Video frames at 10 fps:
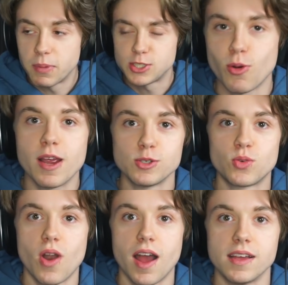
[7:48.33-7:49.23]
Betrayer's
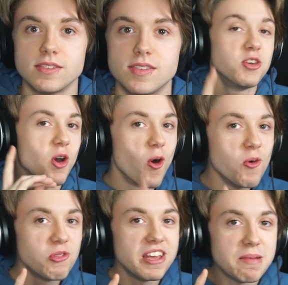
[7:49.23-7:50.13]
Rise. The
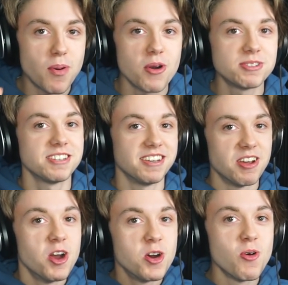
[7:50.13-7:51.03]
only person
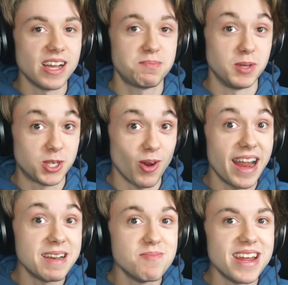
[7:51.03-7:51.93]
who has
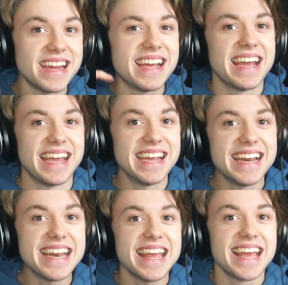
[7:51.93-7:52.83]
betrayed me
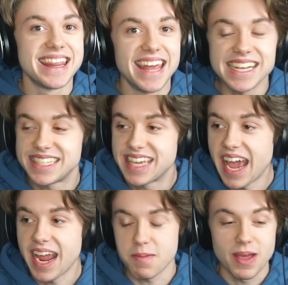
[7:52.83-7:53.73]
in this
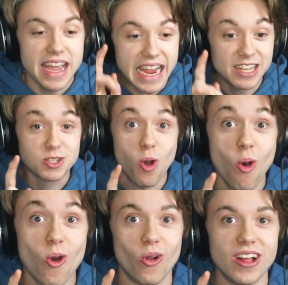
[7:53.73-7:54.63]
game is
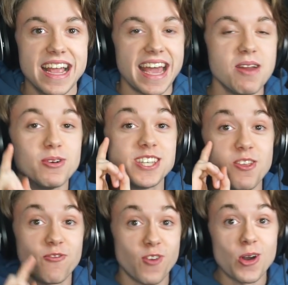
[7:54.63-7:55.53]
Corl. And it was in
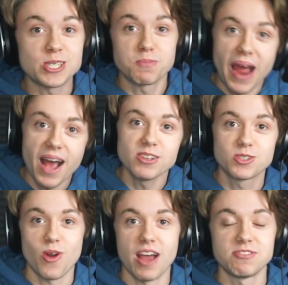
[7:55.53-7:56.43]
the first
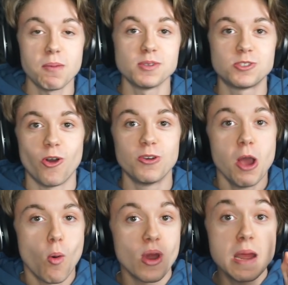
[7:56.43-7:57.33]
Palscraft episode
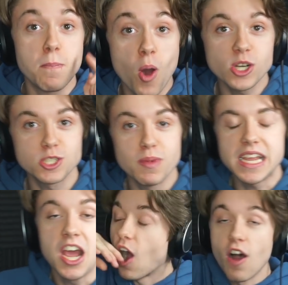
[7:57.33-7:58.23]
where he pushed
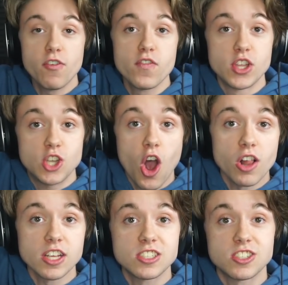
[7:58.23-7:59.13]
me off of the
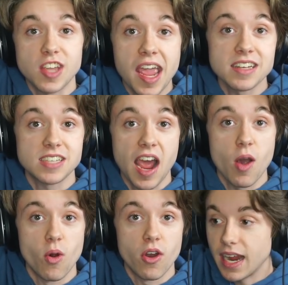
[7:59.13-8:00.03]
tallest sand
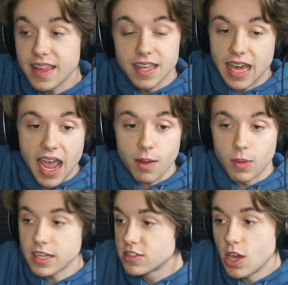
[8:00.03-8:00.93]
tower in the game.
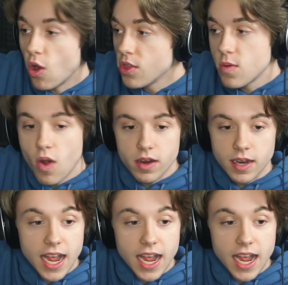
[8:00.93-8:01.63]
It's the only one.